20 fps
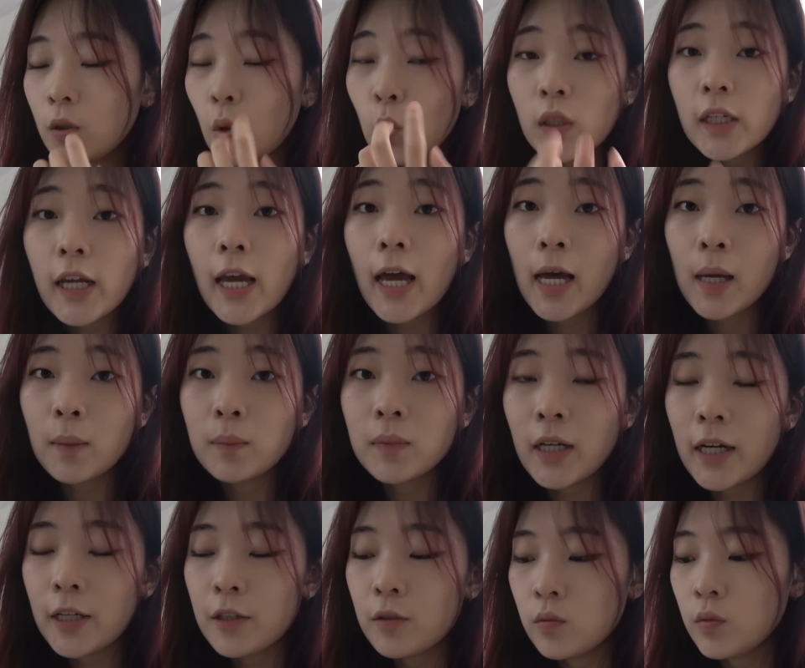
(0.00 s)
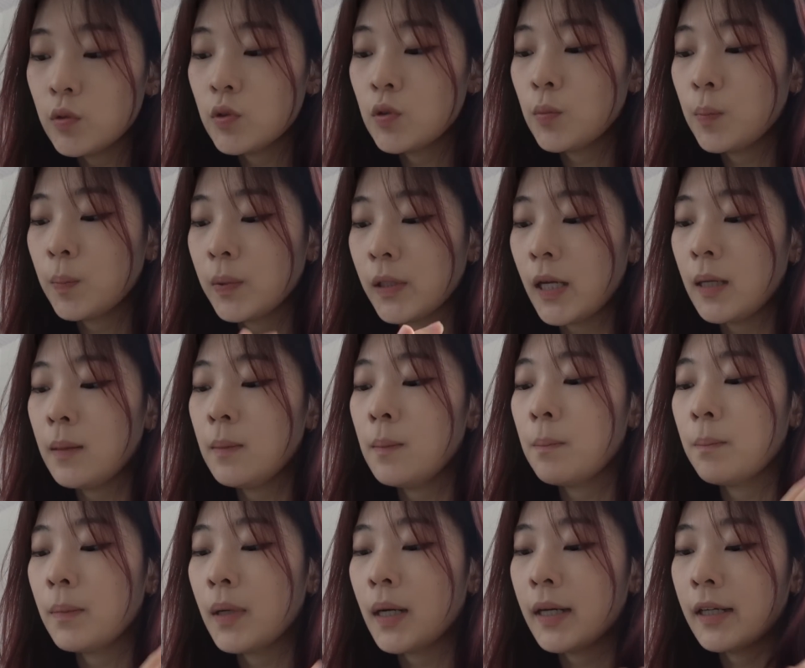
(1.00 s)
only app that I use to plan
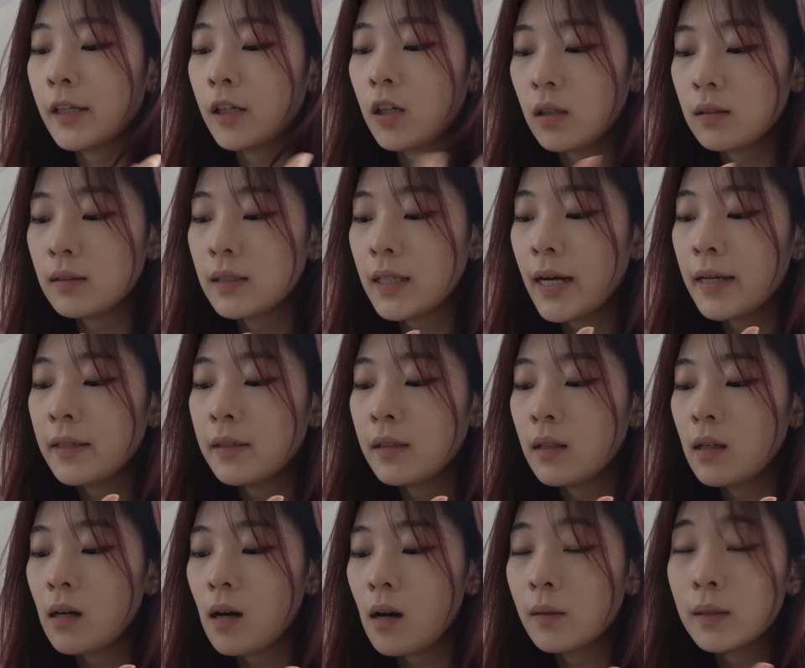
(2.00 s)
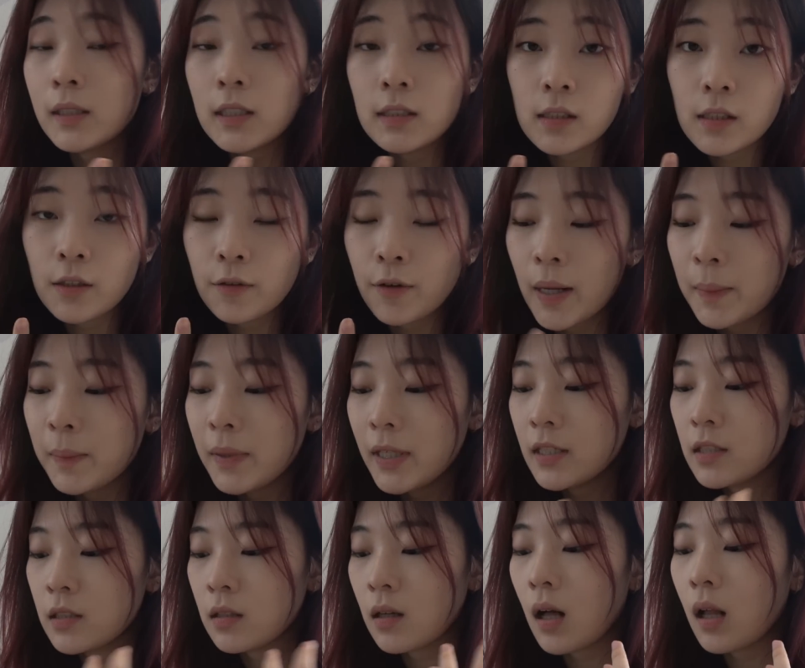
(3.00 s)
my content on Instagram
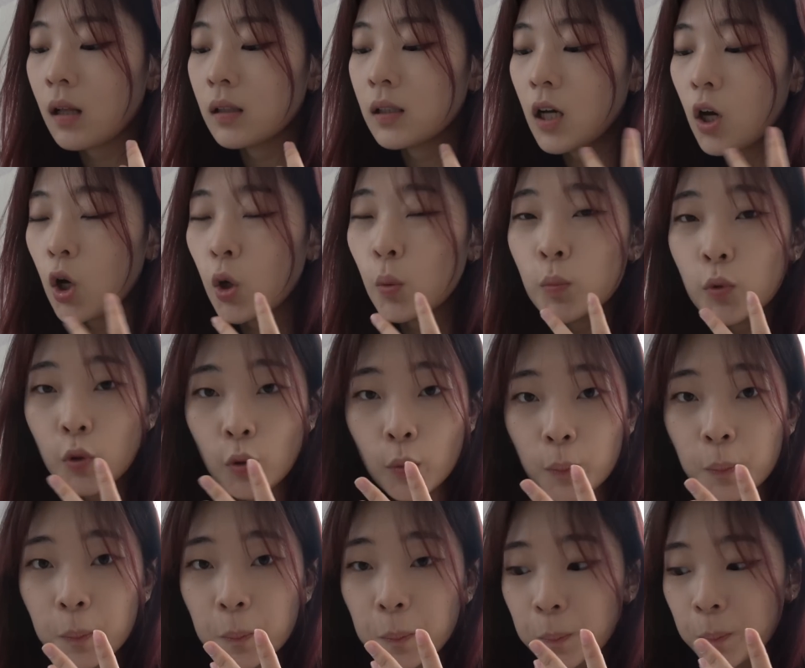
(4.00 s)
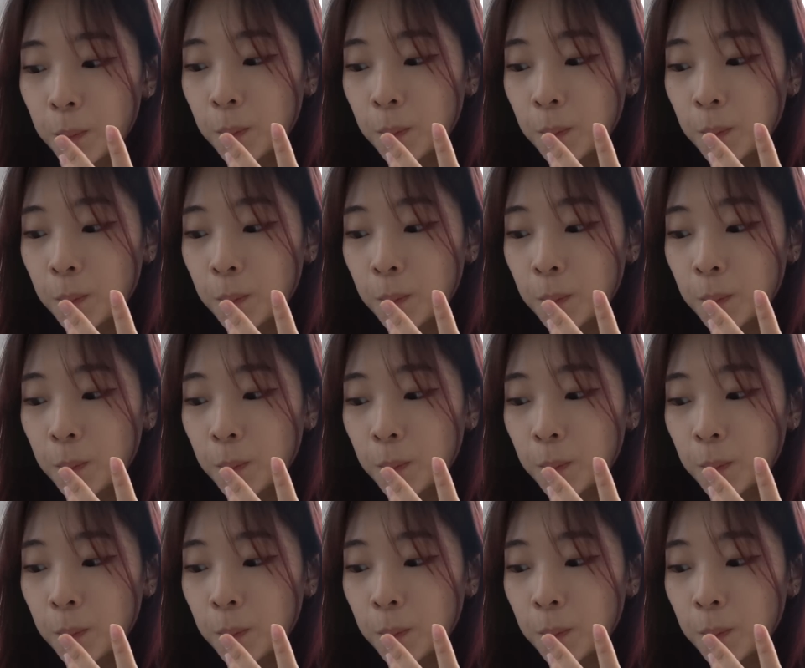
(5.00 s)
is called Omnom.